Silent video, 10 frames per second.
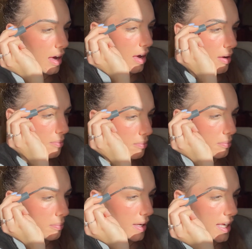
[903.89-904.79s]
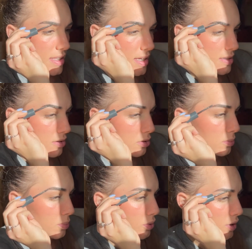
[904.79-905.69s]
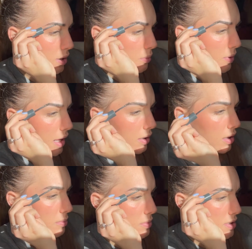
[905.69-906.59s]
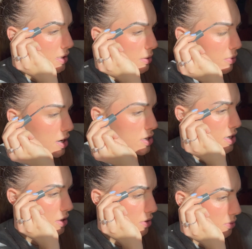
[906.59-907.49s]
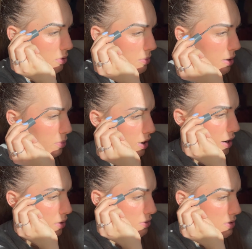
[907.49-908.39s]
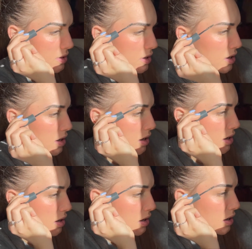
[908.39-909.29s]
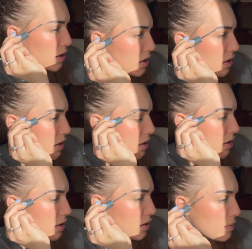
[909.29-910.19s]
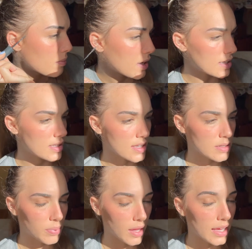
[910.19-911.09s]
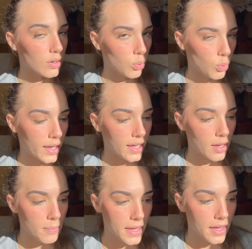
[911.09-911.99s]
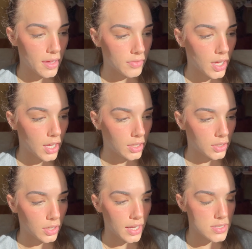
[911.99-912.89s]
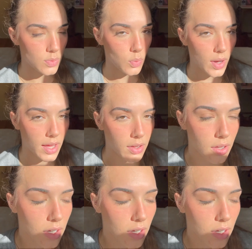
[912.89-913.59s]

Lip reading: But it does hold pretty well. I'm just gonna brush it through my brows. And it does apply quite a bit of color as well.